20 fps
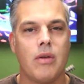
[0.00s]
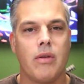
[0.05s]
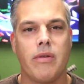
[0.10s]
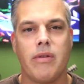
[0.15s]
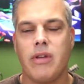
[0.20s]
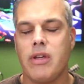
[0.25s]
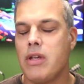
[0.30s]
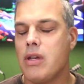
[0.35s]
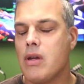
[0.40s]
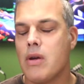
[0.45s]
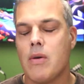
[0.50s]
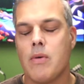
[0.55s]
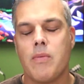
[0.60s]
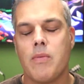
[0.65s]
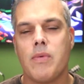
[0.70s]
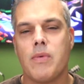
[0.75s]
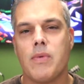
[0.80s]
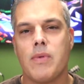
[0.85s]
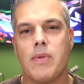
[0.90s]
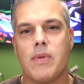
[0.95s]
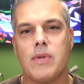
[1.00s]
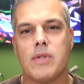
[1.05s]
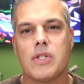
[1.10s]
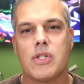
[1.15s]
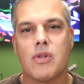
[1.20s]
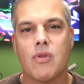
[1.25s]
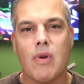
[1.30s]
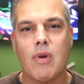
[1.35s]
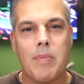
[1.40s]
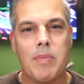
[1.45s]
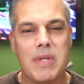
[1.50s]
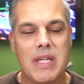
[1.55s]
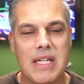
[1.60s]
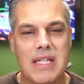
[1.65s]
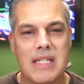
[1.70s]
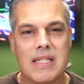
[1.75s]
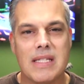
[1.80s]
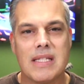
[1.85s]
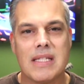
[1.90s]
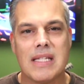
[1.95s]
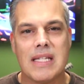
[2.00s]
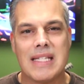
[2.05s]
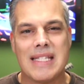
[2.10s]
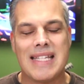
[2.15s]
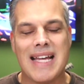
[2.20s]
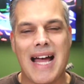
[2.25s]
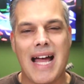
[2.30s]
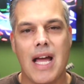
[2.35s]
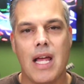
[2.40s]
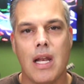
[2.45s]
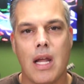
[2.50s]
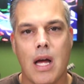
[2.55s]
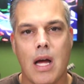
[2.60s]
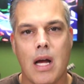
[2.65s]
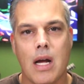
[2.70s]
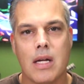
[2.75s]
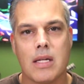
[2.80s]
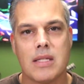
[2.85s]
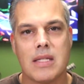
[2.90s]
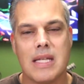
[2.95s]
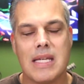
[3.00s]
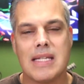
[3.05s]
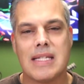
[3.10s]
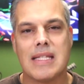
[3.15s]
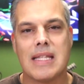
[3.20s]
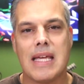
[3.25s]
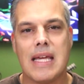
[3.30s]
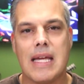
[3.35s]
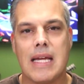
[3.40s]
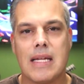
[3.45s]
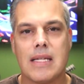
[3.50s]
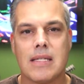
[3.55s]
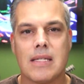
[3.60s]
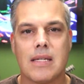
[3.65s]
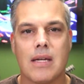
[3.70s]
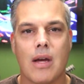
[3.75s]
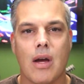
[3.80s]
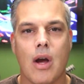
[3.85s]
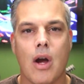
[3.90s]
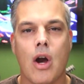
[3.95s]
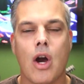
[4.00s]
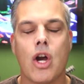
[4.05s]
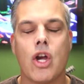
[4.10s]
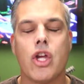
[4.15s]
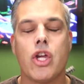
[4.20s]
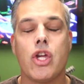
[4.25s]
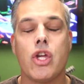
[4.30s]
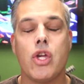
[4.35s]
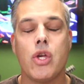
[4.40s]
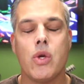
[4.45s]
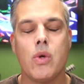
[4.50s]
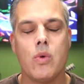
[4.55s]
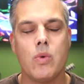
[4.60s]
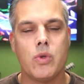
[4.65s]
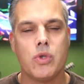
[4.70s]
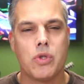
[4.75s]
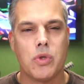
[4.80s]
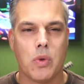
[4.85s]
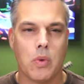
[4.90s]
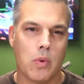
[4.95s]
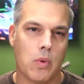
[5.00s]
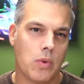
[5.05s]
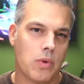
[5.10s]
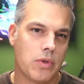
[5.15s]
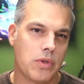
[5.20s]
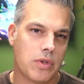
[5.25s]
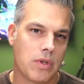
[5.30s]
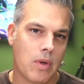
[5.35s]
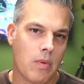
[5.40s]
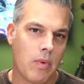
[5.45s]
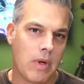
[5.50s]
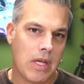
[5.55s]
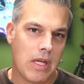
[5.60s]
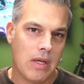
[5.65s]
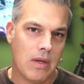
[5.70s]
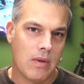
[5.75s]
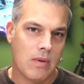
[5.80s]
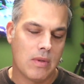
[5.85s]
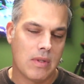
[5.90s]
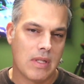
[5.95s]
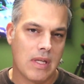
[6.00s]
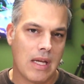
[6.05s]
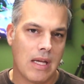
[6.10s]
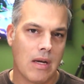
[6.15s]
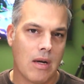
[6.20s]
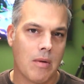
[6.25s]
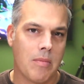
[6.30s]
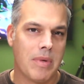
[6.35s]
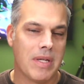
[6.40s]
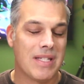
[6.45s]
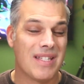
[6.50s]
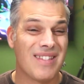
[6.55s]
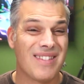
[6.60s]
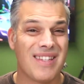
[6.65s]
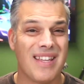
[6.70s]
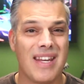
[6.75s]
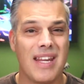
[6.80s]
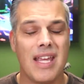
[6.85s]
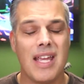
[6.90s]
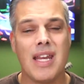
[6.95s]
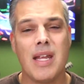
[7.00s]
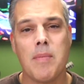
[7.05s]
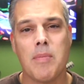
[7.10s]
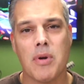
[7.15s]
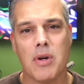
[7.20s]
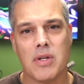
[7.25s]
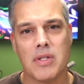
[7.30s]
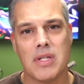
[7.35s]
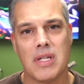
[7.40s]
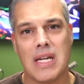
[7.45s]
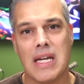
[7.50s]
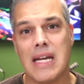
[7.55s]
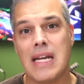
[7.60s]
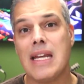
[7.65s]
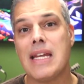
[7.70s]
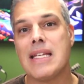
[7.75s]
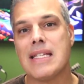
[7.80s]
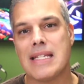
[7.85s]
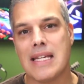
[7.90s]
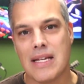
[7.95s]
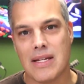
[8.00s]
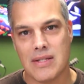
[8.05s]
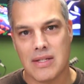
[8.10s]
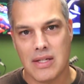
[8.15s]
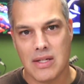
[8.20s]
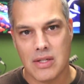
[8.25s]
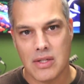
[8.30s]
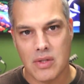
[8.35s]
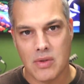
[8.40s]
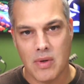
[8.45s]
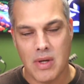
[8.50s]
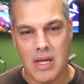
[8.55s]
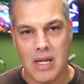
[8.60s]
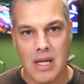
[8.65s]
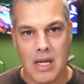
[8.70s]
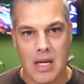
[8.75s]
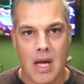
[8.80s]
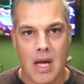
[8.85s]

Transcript: you know, scriptings, dialogues, these things are huge tools that we use in our business, and any person in any sales industry